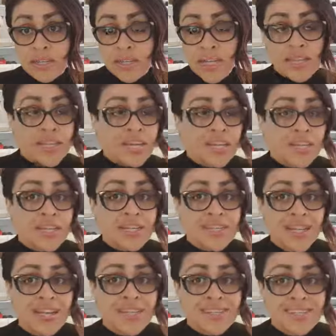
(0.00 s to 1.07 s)
and they needed
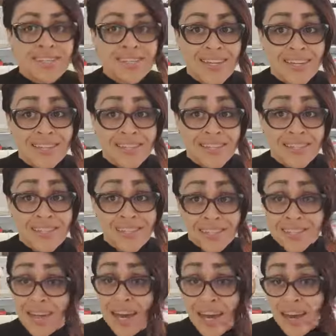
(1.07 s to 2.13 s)
to understand this
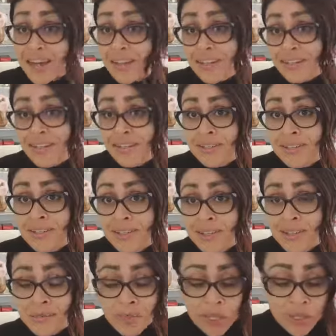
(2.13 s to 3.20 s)
lesson hard,
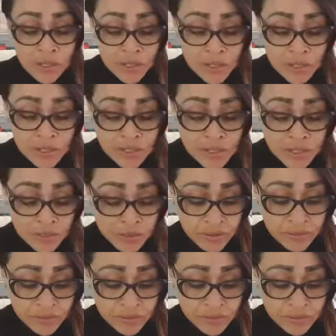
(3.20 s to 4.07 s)
because